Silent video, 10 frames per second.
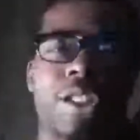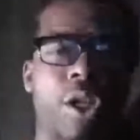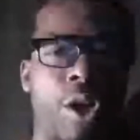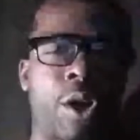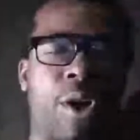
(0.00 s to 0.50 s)

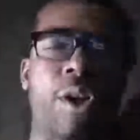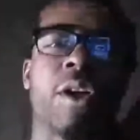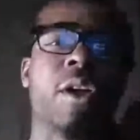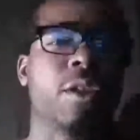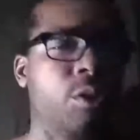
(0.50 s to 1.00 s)
sir.
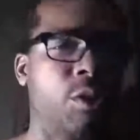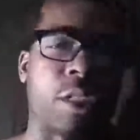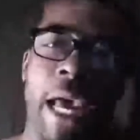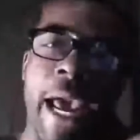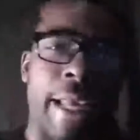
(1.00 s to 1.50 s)
You
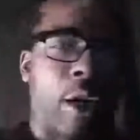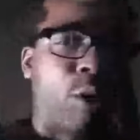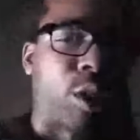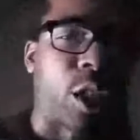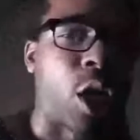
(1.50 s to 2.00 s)
had your
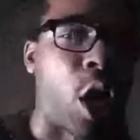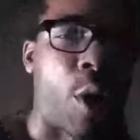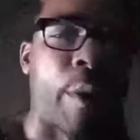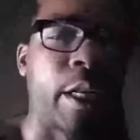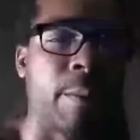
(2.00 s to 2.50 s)
shit
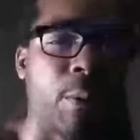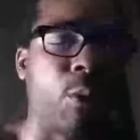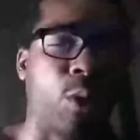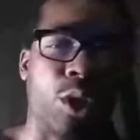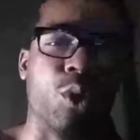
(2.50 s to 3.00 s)
already
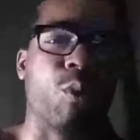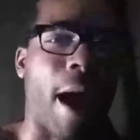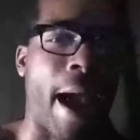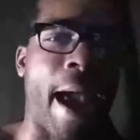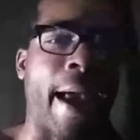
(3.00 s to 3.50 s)
pulled when you
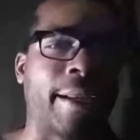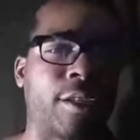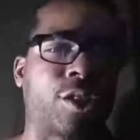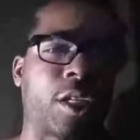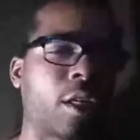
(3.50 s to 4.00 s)
riding
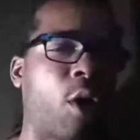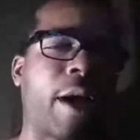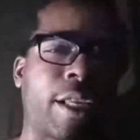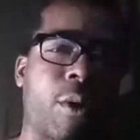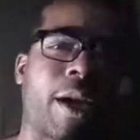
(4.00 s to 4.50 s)
and shit. Don't
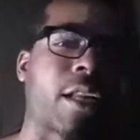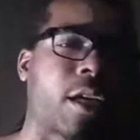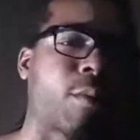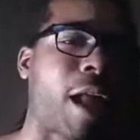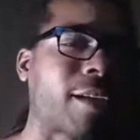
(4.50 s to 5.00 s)
have your
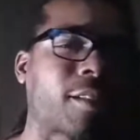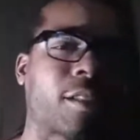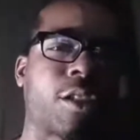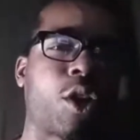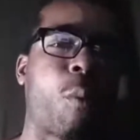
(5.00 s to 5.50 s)
goddamn license
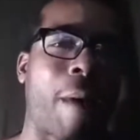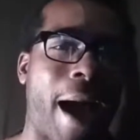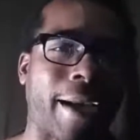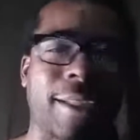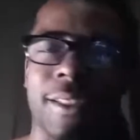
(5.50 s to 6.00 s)
in your
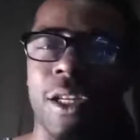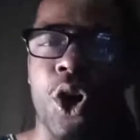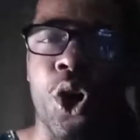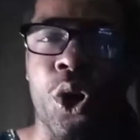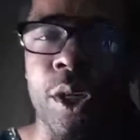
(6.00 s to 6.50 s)
pockets and
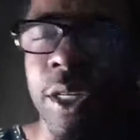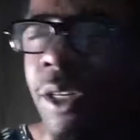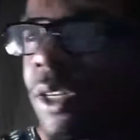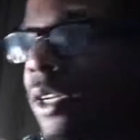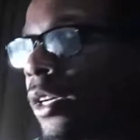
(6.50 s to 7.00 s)
all in the
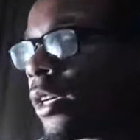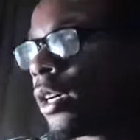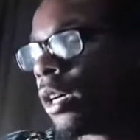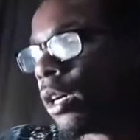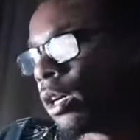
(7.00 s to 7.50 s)

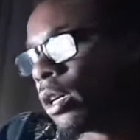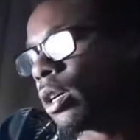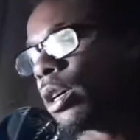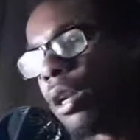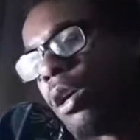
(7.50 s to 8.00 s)

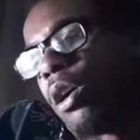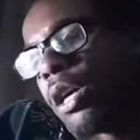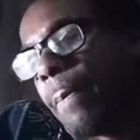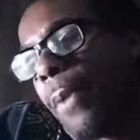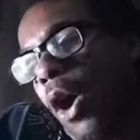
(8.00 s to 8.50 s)
glove
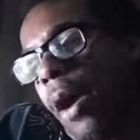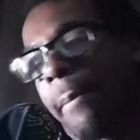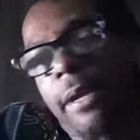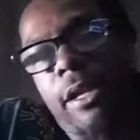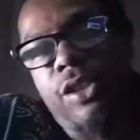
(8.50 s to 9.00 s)

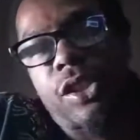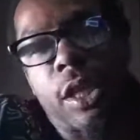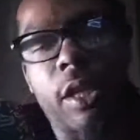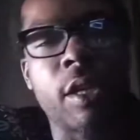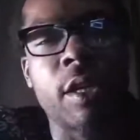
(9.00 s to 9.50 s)
compartment and
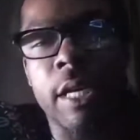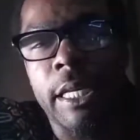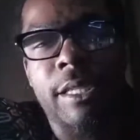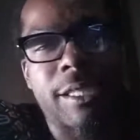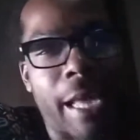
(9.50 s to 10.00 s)
shit in
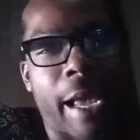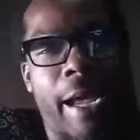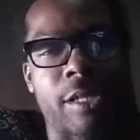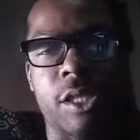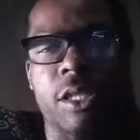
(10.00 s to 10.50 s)
the
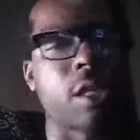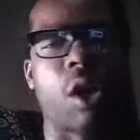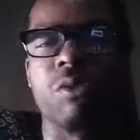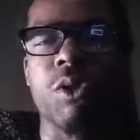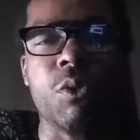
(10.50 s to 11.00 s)
stash and shit.
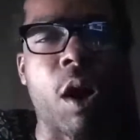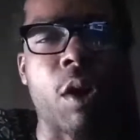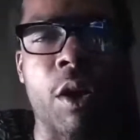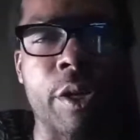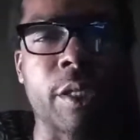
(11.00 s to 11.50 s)
Don't do
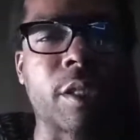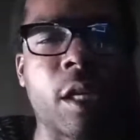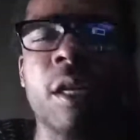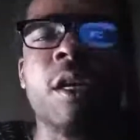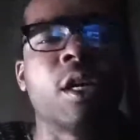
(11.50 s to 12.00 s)
all this
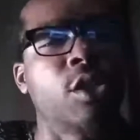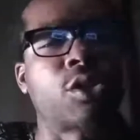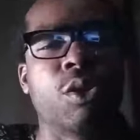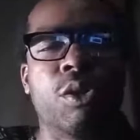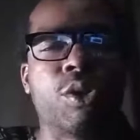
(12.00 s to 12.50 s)
shit. Cause
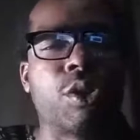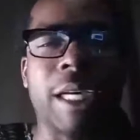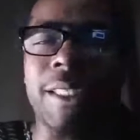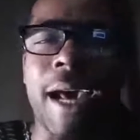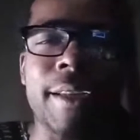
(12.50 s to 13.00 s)
soon as
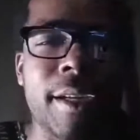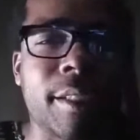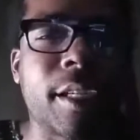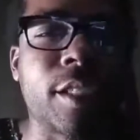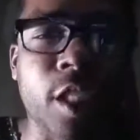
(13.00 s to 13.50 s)
that's how niggas
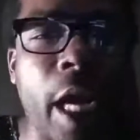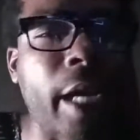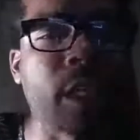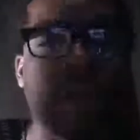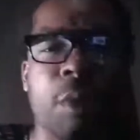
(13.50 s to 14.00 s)
get shot.
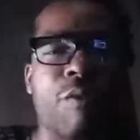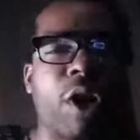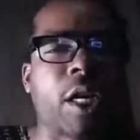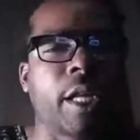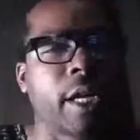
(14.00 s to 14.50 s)

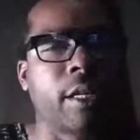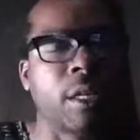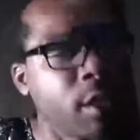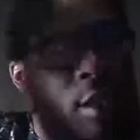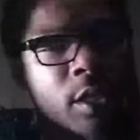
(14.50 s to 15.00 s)
Motherfucker,
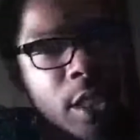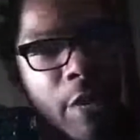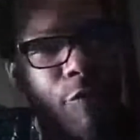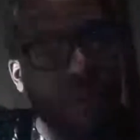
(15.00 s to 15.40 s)
they